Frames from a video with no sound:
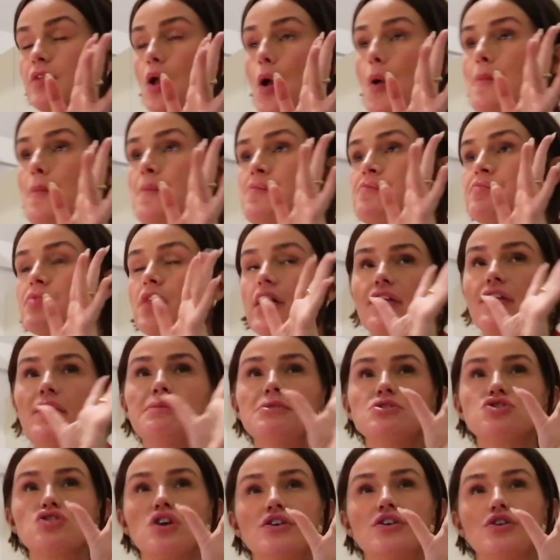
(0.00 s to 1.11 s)
I think I
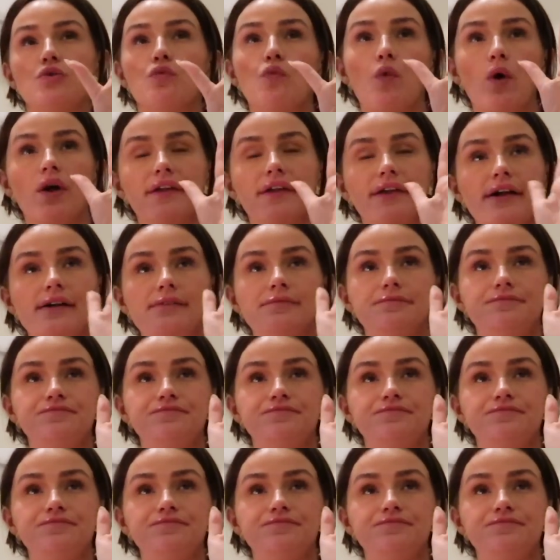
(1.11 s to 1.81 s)
want to try and do one,